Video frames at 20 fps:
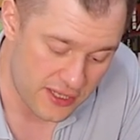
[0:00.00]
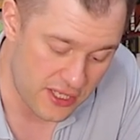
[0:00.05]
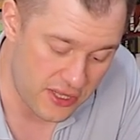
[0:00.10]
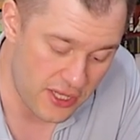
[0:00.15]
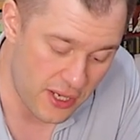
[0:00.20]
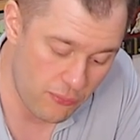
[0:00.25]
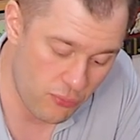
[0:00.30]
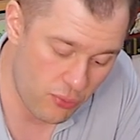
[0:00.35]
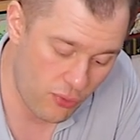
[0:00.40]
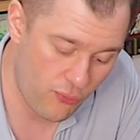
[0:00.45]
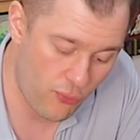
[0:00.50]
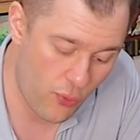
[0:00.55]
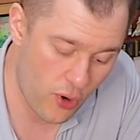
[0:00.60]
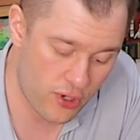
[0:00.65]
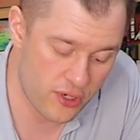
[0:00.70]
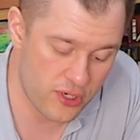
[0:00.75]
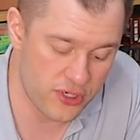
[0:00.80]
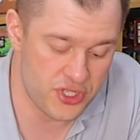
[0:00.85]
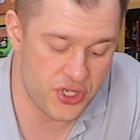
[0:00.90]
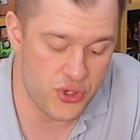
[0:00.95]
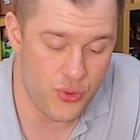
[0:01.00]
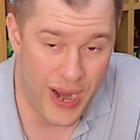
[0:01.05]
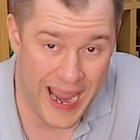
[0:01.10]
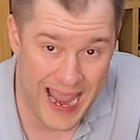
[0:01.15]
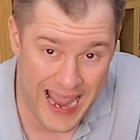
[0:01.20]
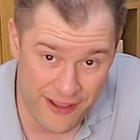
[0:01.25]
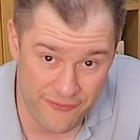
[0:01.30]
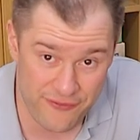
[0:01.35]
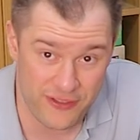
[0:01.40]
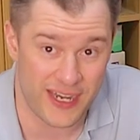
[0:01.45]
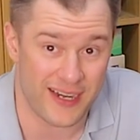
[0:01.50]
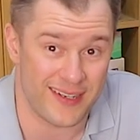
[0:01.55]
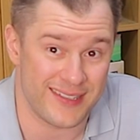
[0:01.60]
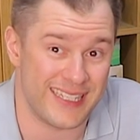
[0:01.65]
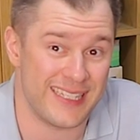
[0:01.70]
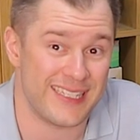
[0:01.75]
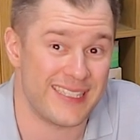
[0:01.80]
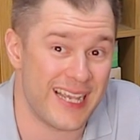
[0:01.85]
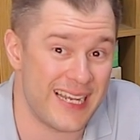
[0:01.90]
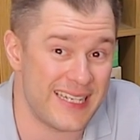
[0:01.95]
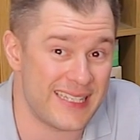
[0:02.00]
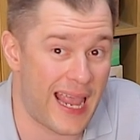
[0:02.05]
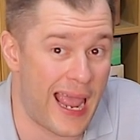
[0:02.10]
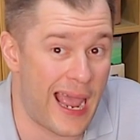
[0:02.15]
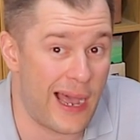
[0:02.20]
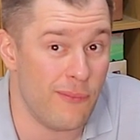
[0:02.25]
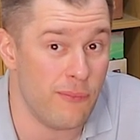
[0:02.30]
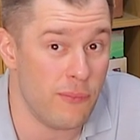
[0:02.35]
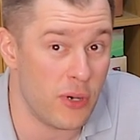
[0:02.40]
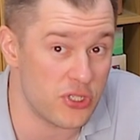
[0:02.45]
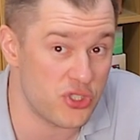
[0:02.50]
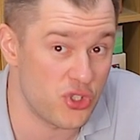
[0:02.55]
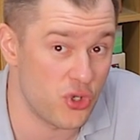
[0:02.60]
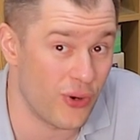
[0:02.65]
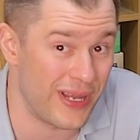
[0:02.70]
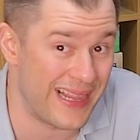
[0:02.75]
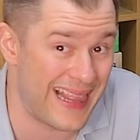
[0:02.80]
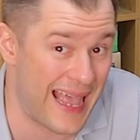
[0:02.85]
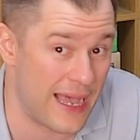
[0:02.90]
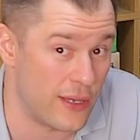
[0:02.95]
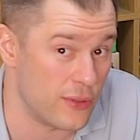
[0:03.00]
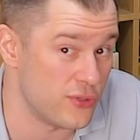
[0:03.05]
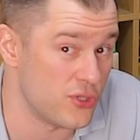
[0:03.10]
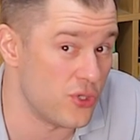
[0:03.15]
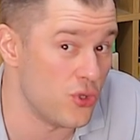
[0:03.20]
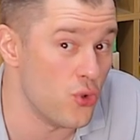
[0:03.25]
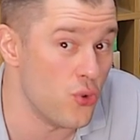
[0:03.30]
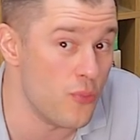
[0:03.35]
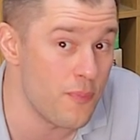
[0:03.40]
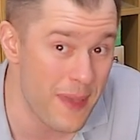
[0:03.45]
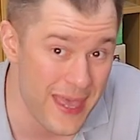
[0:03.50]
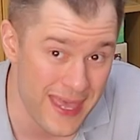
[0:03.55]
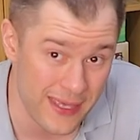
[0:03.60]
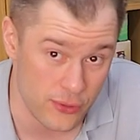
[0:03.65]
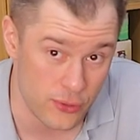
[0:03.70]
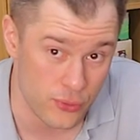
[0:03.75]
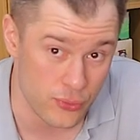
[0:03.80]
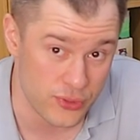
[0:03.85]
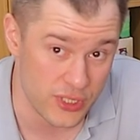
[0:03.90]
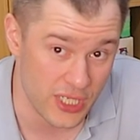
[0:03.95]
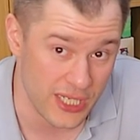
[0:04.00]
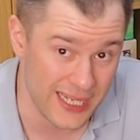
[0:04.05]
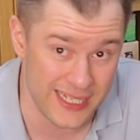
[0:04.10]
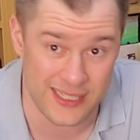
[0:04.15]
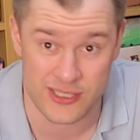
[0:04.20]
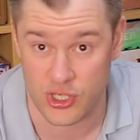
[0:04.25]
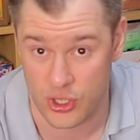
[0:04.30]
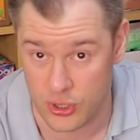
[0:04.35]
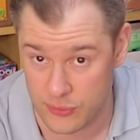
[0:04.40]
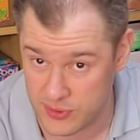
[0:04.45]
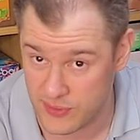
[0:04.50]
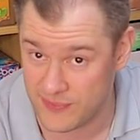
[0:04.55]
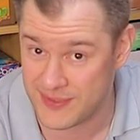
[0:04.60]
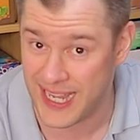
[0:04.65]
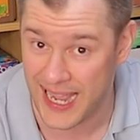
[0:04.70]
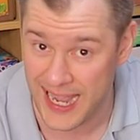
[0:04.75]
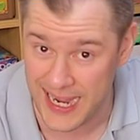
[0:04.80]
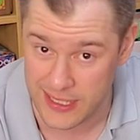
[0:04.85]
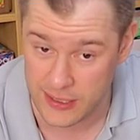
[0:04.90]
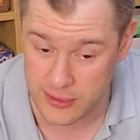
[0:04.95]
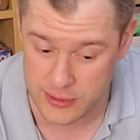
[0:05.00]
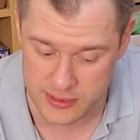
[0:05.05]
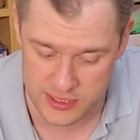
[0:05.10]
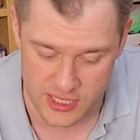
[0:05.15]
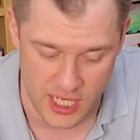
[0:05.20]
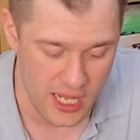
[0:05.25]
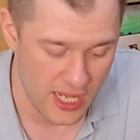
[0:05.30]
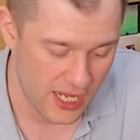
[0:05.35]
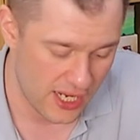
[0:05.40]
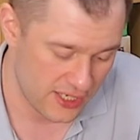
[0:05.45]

the number of workers you have there dictates how much you're allowed to build in terms of tiles.